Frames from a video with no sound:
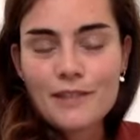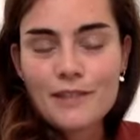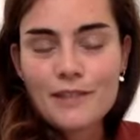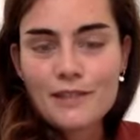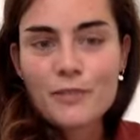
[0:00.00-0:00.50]

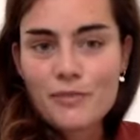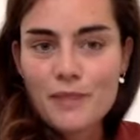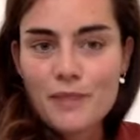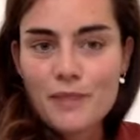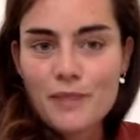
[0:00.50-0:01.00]
little bit
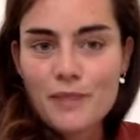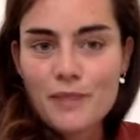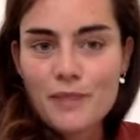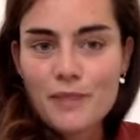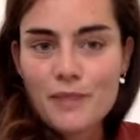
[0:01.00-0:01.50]
of a better
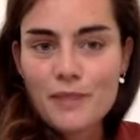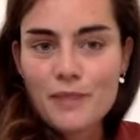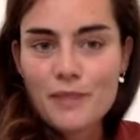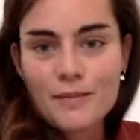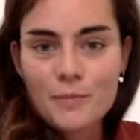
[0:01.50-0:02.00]

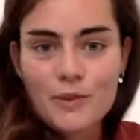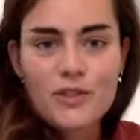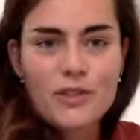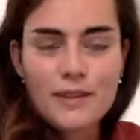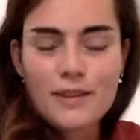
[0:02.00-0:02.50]
place,
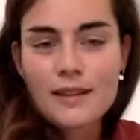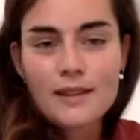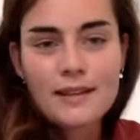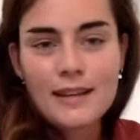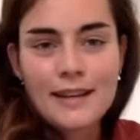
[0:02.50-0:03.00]

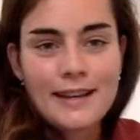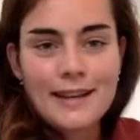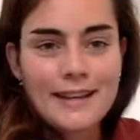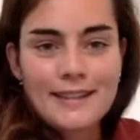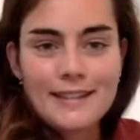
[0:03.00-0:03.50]
especially when the
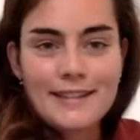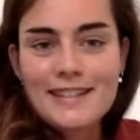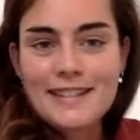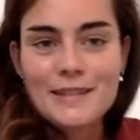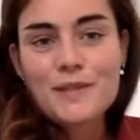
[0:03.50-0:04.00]

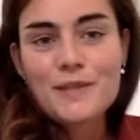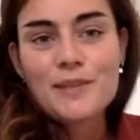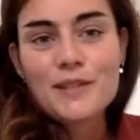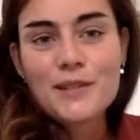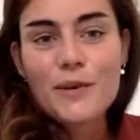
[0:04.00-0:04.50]
needs
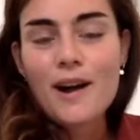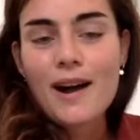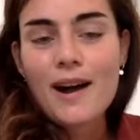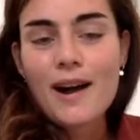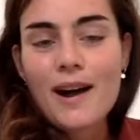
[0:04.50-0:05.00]
seem to be
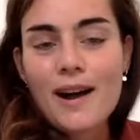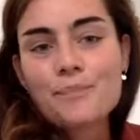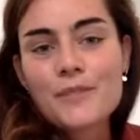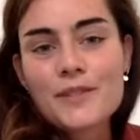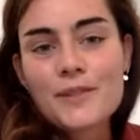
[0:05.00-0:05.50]
so
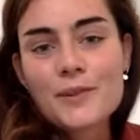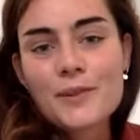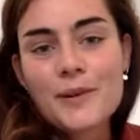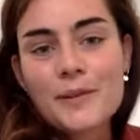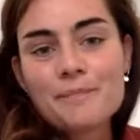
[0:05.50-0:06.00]
high.
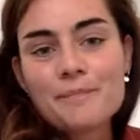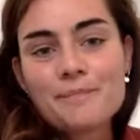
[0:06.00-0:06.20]
So